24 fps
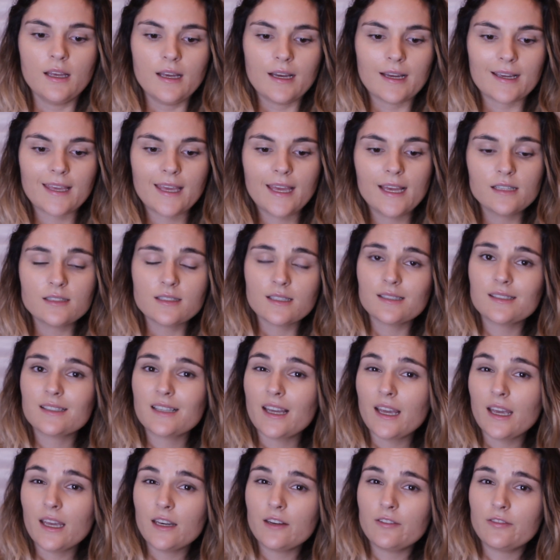I can't
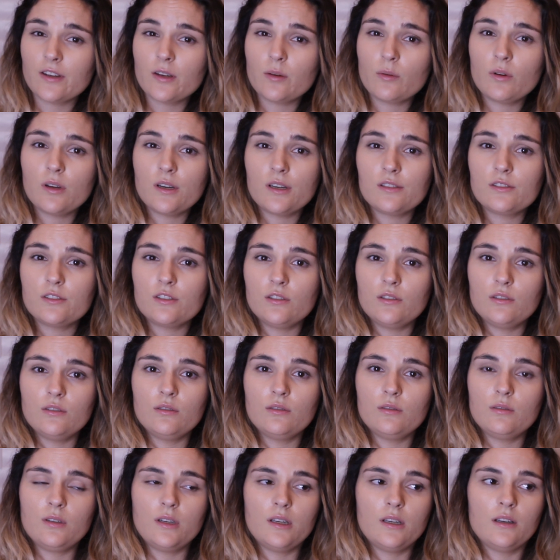decide if I want to
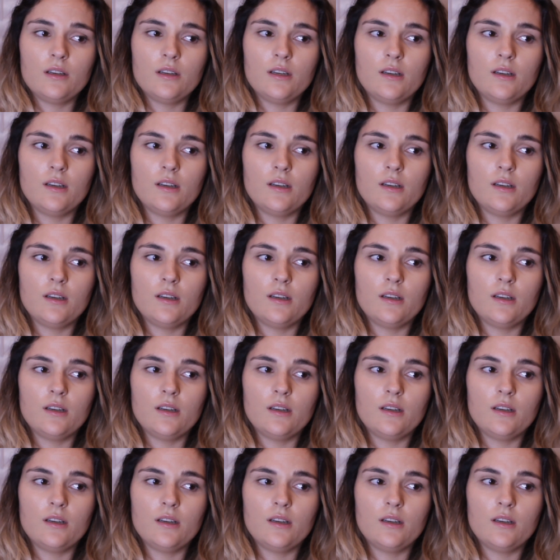do